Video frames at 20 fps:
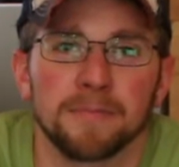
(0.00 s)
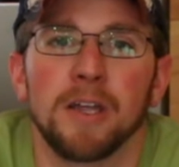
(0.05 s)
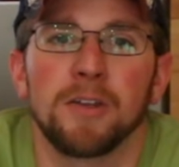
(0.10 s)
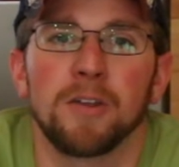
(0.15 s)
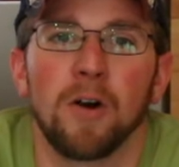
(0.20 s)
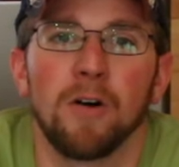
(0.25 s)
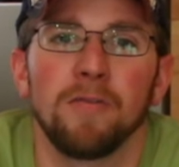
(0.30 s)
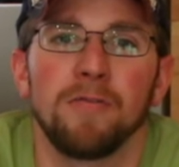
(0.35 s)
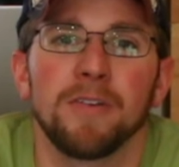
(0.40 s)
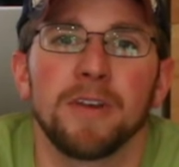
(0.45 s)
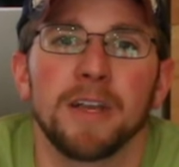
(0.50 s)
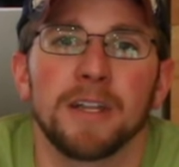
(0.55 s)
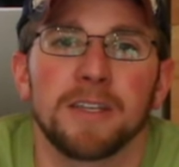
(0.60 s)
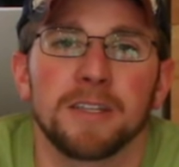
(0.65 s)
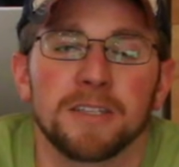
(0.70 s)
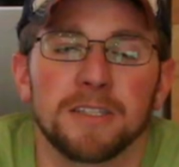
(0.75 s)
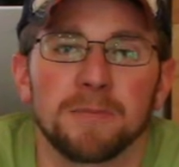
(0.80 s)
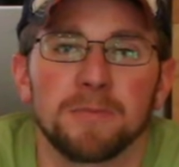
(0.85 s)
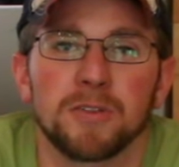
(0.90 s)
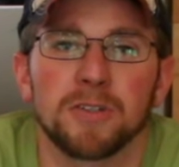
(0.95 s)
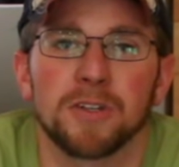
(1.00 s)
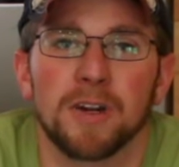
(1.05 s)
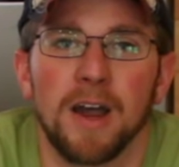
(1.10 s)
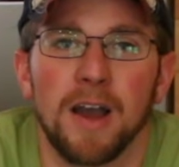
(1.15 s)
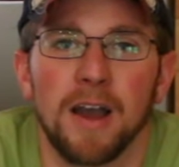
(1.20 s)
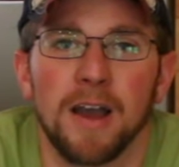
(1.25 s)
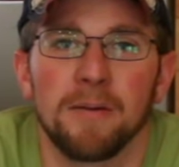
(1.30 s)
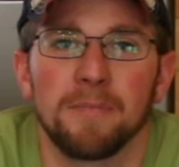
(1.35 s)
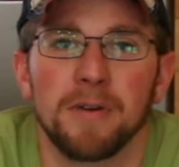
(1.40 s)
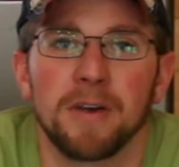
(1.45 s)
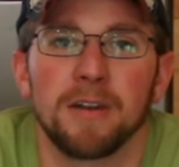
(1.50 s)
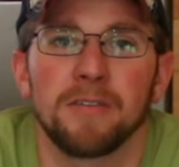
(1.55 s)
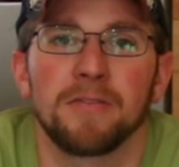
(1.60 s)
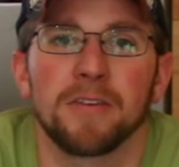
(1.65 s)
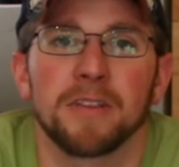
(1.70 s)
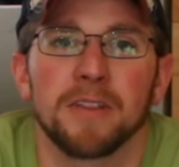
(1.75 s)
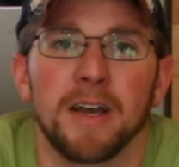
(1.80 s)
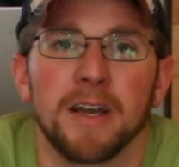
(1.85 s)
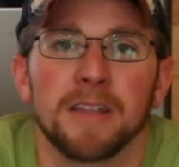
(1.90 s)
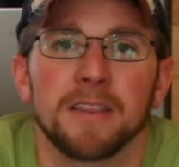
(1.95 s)
Don't forget to subscribe, and if
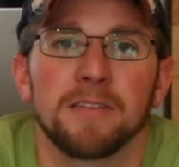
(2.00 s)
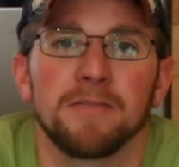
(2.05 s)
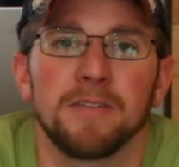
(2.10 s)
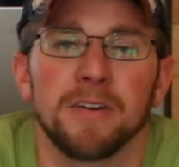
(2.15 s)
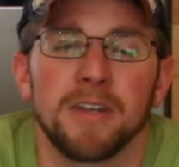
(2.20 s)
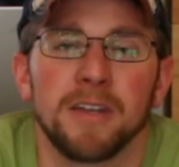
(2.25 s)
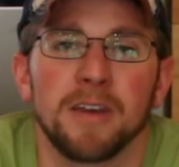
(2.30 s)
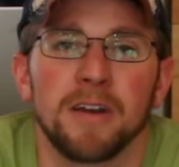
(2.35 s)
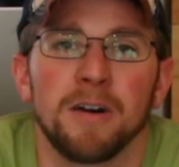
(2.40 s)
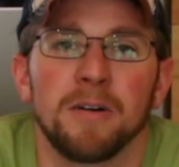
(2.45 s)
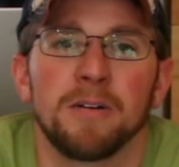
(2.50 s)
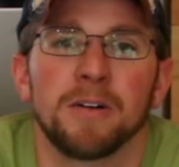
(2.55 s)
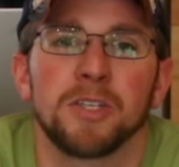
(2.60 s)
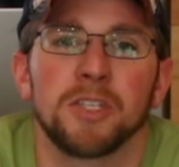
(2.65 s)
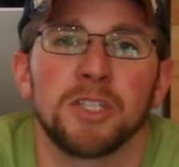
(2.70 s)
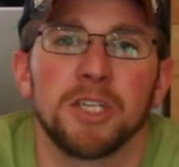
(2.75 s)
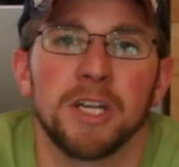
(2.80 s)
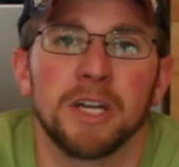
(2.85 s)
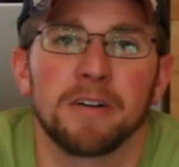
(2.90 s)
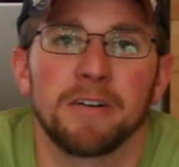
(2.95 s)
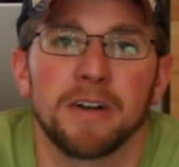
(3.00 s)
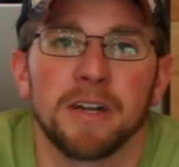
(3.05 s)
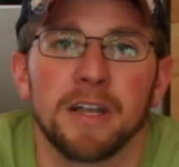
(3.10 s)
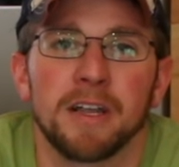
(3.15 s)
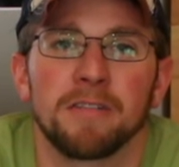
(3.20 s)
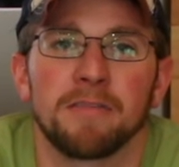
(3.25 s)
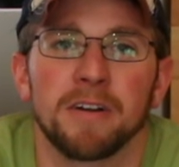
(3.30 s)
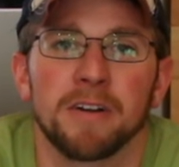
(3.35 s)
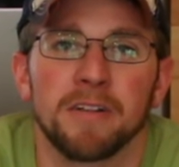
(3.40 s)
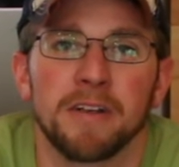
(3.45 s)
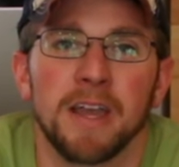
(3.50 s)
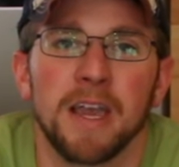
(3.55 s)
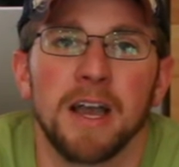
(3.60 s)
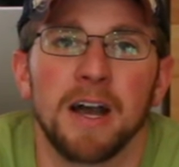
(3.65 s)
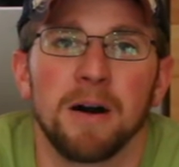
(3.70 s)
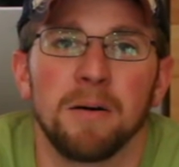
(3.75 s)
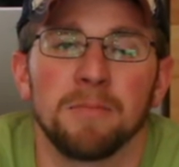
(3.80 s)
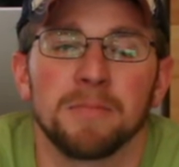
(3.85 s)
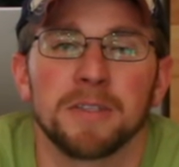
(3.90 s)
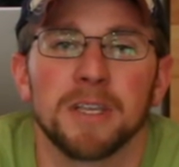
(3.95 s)
you like the video, share it, it really
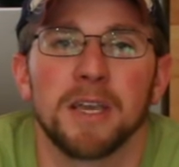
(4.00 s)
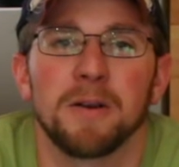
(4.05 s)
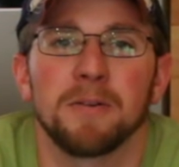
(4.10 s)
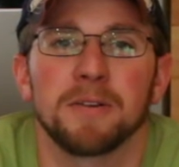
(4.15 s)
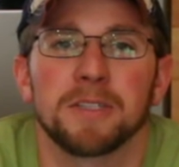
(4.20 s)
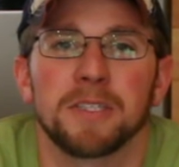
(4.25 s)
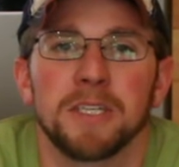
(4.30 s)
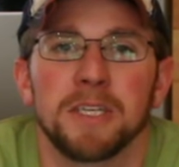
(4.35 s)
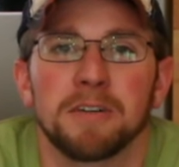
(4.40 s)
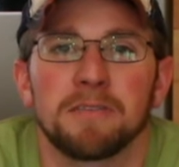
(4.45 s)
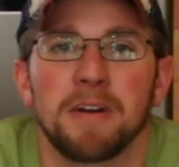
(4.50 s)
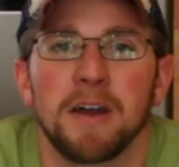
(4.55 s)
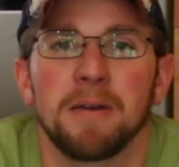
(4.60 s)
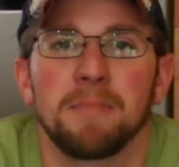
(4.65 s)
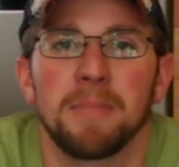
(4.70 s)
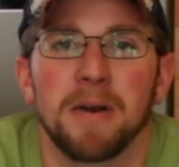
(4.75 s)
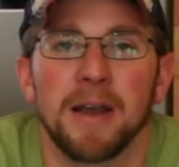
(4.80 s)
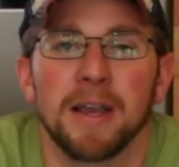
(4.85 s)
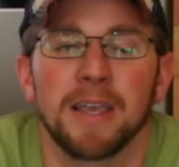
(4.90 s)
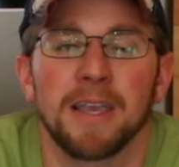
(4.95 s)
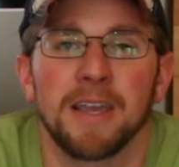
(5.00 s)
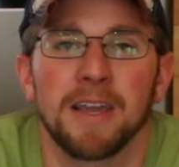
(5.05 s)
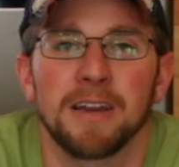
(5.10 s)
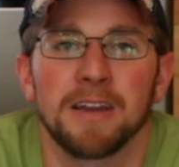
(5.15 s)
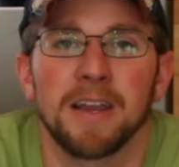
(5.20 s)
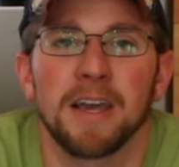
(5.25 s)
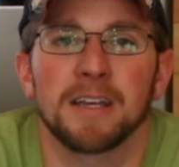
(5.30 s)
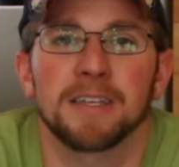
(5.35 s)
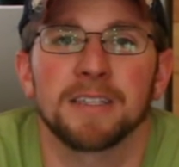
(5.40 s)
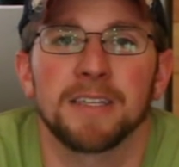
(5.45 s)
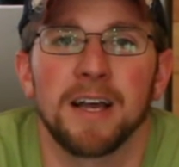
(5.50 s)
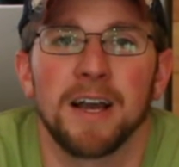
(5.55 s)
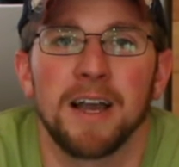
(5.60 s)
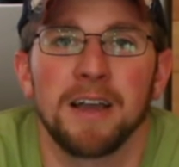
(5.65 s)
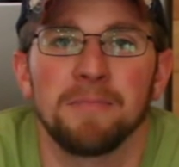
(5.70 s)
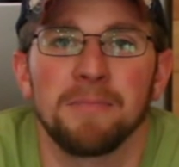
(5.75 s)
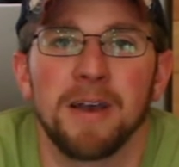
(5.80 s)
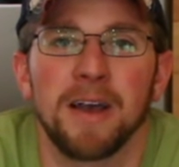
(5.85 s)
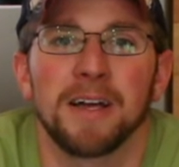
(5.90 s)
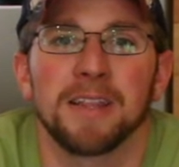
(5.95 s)
helps. And we'll see you right back here next
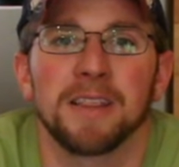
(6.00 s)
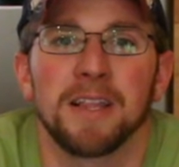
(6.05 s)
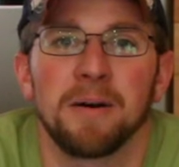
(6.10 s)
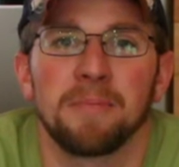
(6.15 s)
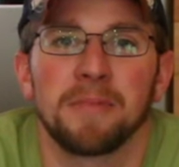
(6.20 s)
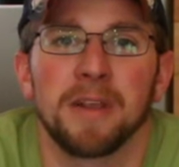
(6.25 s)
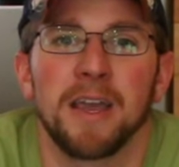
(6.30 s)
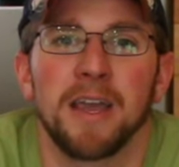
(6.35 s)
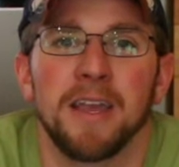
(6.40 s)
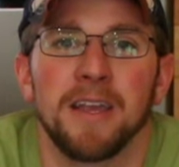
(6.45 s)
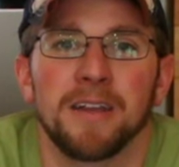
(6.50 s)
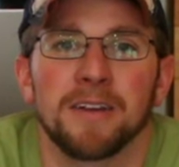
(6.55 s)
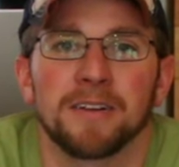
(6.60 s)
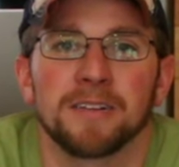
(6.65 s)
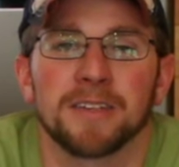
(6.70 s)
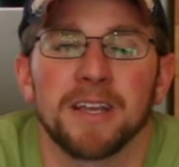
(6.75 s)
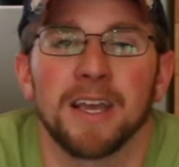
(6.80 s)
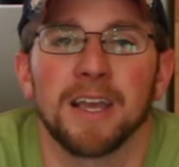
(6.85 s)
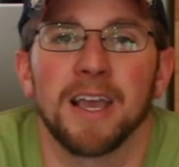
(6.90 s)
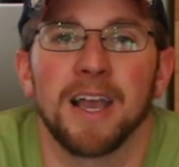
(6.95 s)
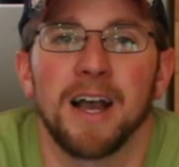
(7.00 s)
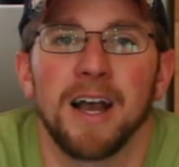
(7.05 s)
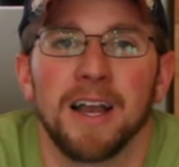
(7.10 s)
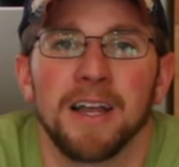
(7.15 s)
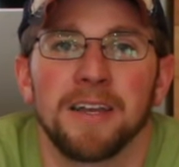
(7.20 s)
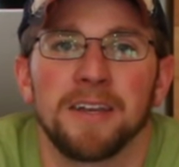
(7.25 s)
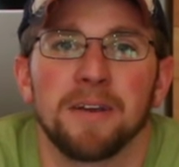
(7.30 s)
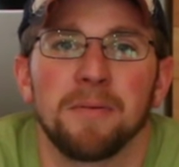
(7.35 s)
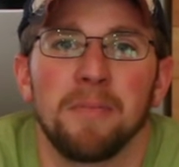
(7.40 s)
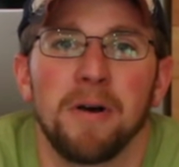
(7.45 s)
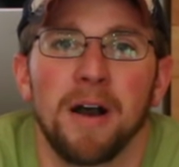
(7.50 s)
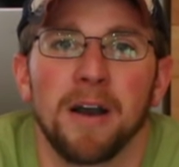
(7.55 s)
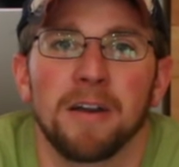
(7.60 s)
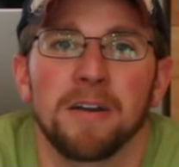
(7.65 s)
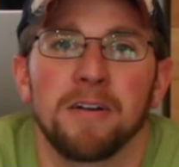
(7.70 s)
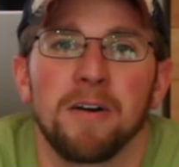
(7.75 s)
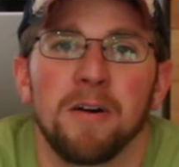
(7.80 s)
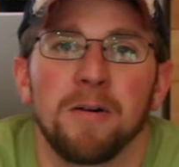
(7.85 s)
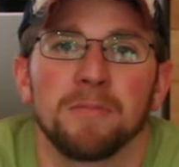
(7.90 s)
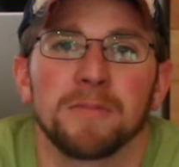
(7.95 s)
time at Lumnah Acres, a guide to
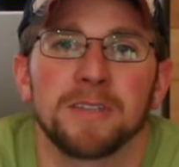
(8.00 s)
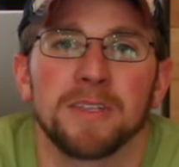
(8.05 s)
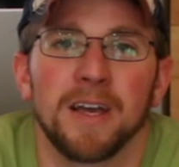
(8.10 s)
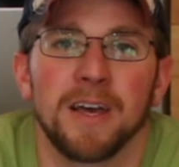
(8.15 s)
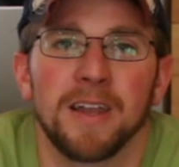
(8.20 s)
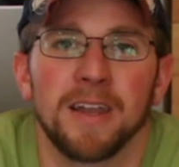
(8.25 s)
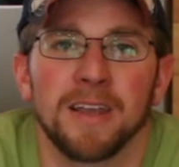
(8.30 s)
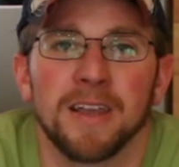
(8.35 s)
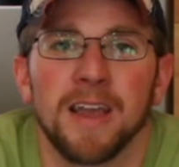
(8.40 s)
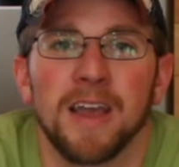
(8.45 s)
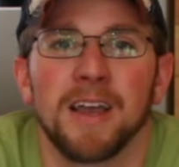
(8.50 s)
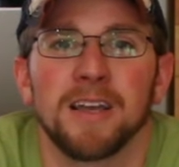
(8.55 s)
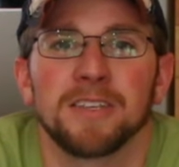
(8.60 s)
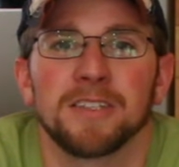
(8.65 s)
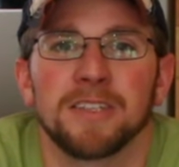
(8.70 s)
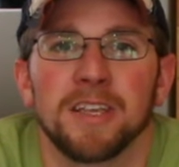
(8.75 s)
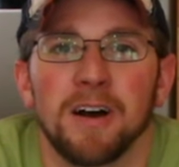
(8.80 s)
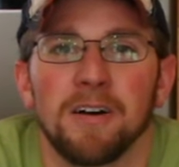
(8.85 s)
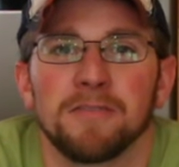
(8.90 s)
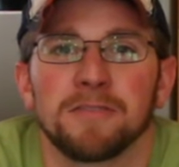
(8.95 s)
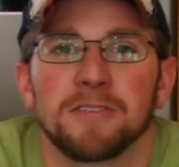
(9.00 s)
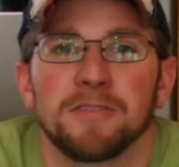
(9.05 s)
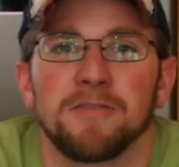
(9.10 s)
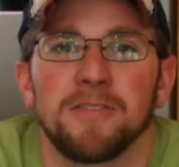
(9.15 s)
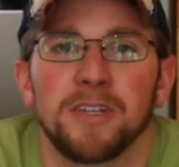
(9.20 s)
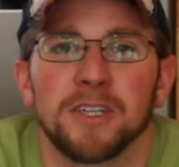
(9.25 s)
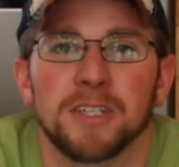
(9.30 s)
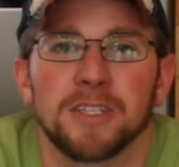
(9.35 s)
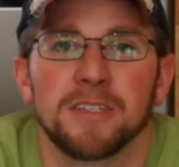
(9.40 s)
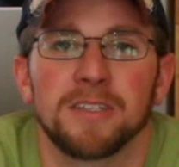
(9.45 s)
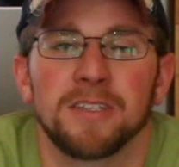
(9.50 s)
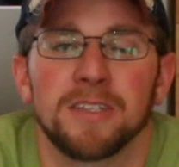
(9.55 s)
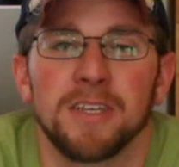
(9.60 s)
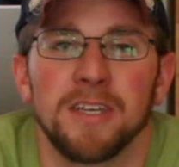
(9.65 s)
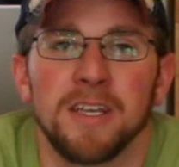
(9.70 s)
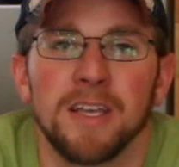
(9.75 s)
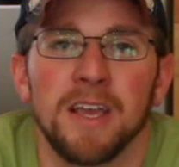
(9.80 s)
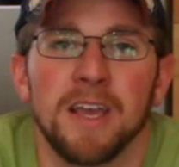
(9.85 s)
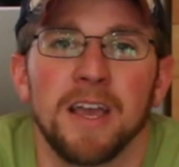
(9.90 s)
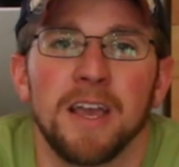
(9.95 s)
modern homesteading,
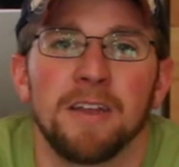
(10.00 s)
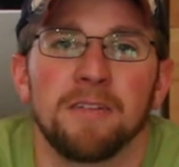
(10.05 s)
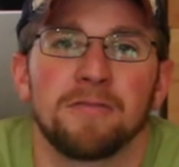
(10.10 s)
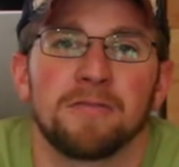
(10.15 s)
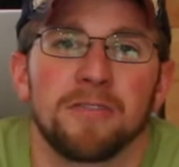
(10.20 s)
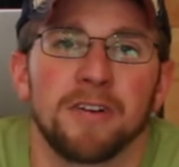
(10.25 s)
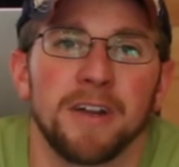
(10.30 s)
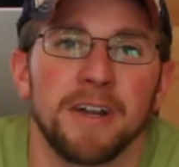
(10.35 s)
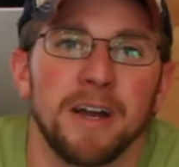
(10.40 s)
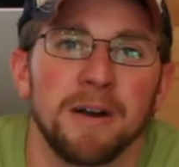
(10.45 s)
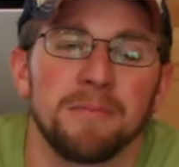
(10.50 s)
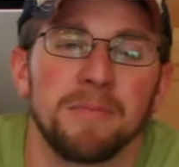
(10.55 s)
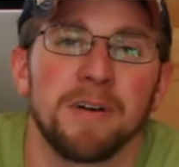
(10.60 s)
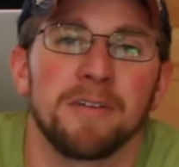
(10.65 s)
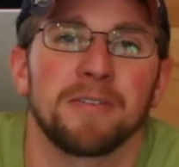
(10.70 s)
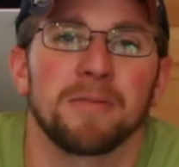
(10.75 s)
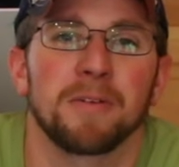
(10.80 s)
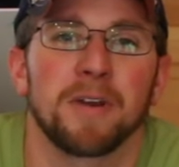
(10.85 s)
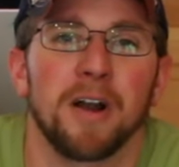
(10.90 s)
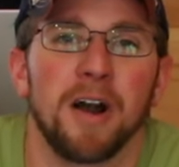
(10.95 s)
self-sufficiency, and freedom from